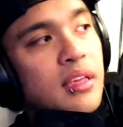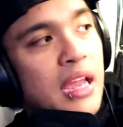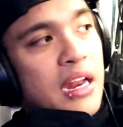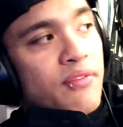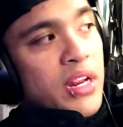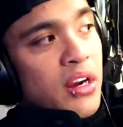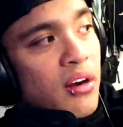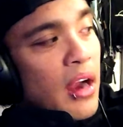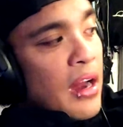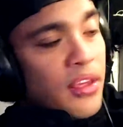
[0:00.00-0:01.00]
can't even
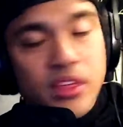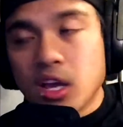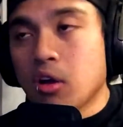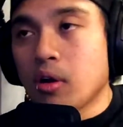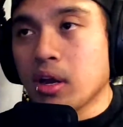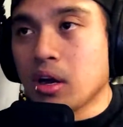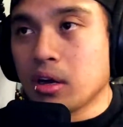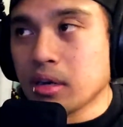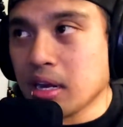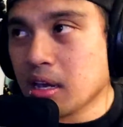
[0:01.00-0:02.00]
hear anything going
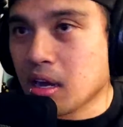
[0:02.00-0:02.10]
on, any